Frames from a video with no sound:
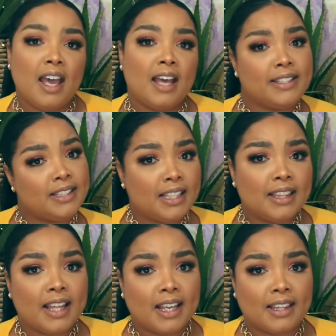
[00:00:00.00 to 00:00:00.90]
And see
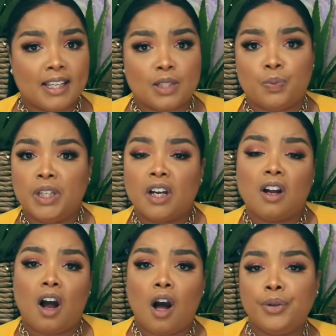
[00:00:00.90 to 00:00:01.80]
it like this: we
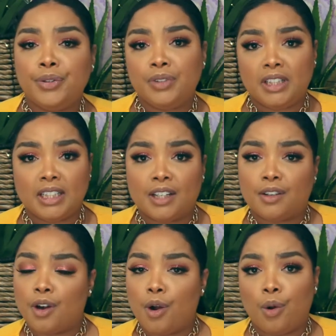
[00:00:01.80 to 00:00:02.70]
are all unique in
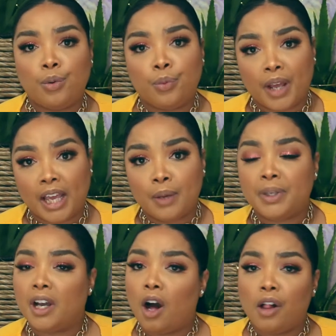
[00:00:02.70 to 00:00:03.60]
our own way.
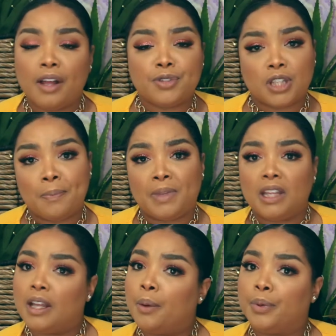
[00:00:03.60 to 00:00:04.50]
We all have
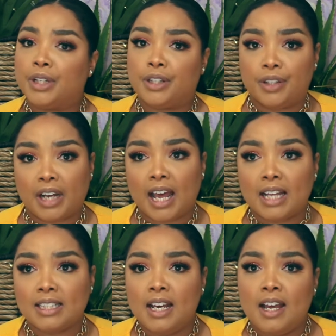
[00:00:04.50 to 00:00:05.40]
something that we're good
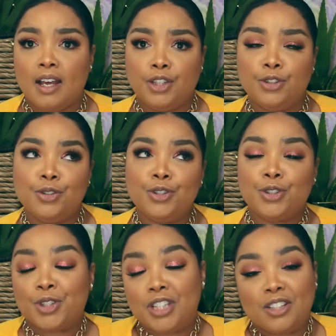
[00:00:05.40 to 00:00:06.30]
at. You
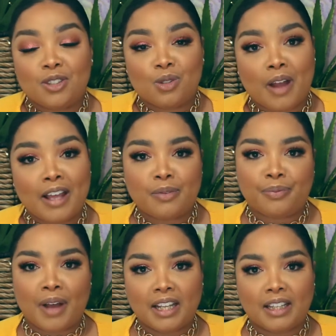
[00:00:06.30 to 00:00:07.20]
just need to try to
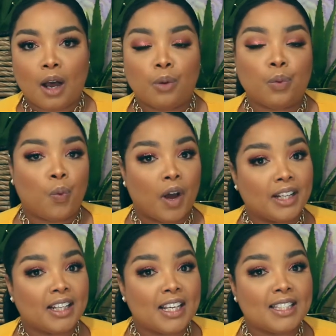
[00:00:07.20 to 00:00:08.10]
find out what
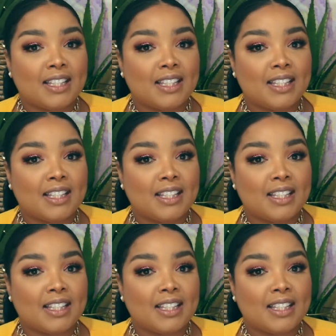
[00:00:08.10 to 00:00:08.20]
it is